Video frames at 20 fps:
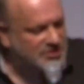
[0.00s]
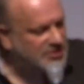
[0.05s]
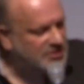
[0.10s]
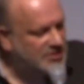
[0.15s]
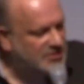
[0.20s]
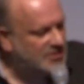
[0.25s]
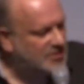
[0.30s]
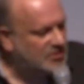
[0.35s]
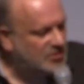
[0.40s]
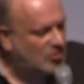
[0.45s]

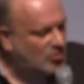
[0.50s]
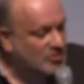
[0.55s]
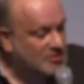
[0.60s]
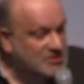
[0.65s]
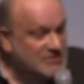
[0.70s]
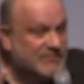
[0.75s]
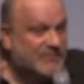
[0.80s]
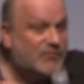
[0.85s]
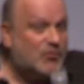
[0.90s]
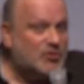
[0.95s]
in and all
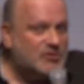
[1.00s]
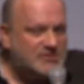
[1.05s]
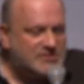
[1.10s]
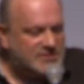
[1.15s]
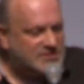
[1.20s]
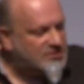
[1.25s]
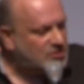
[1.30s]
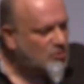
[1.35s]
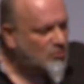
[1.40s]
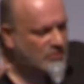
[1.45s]
these
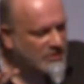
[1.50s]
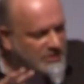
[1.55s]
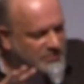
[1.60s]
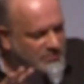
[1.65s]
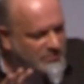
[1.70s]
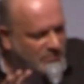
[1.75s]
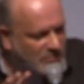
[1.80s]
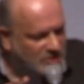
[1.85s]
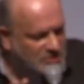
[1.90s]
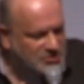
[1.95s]
voices in a way
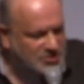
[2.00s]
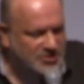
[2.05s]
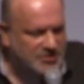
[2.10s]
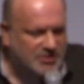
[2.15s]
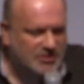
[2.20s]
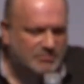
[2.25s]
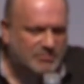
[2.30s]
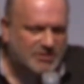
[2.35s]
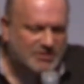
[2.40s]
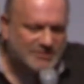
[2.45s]
marching
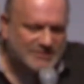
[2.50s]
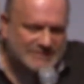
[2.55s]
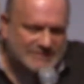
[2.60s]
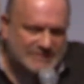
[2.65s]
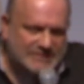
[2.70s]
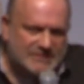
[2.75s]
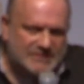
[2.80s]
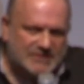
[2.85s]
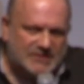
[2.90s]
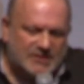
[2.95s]
in. But
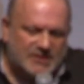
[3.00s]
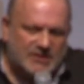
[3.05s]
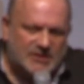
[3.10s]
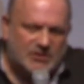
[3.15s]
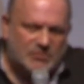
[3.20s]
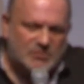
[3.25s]
it